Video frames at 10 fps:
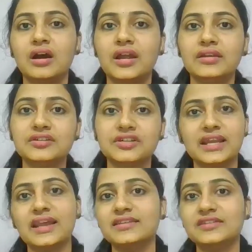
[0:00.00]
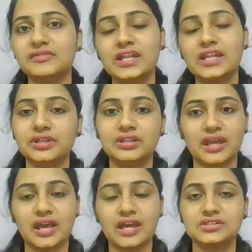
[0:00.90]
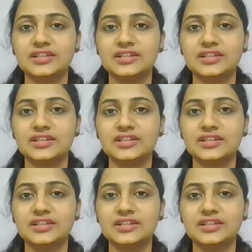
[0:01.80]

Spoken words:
and realize value in cash.